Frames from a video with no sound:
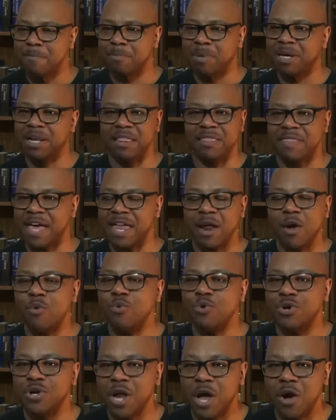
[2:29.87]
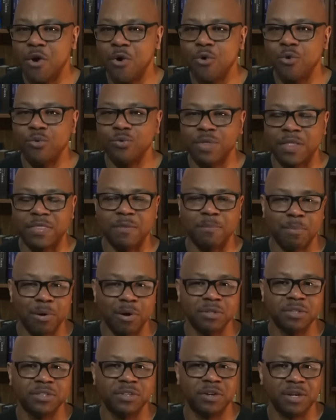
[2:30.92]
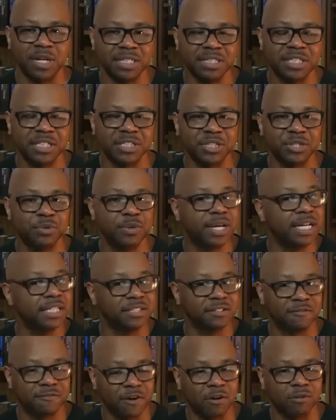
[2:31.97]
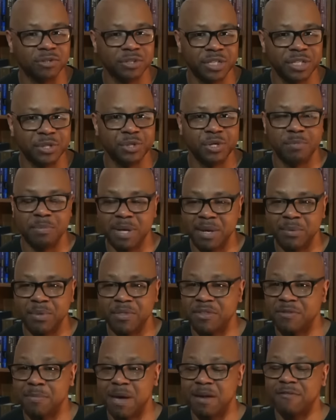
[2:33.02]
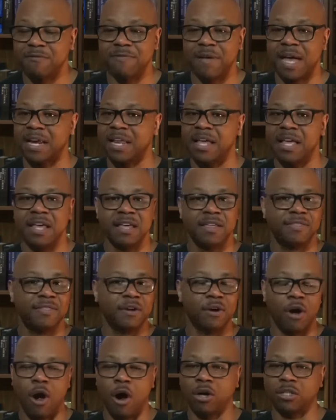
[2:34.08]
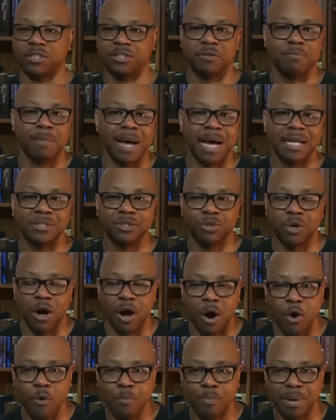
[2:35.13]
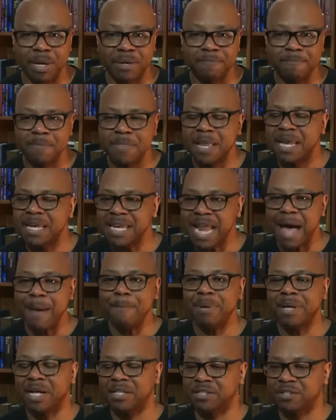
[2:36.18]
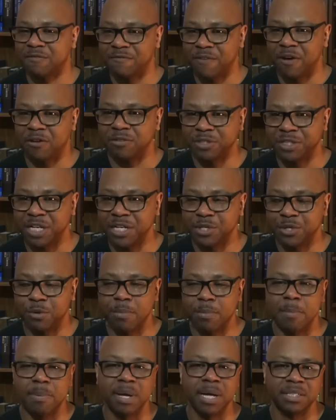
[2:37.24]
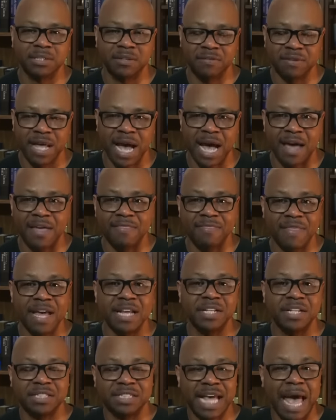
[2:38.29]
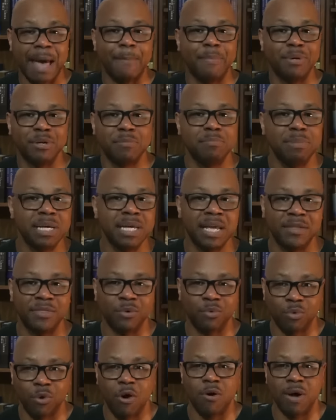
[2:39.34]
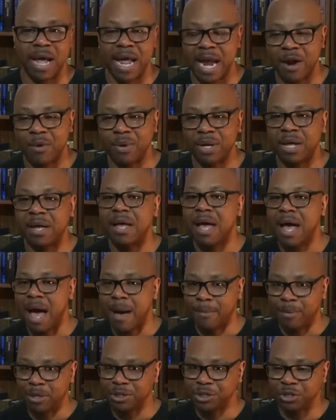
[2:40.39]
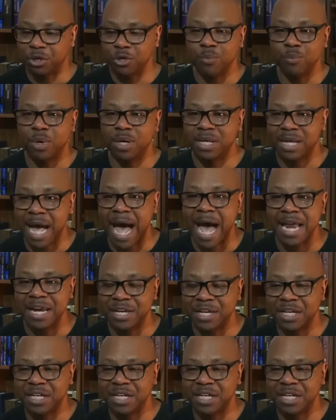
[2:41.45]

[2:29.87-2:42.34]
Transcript: but they don't know that the person they're listening to is a false teacher to begin with. As a matter of fact, their hearts, their minds are open, not because of the false teacher, but because of God. They just happen to be in the wrong area. I'm going to show you what God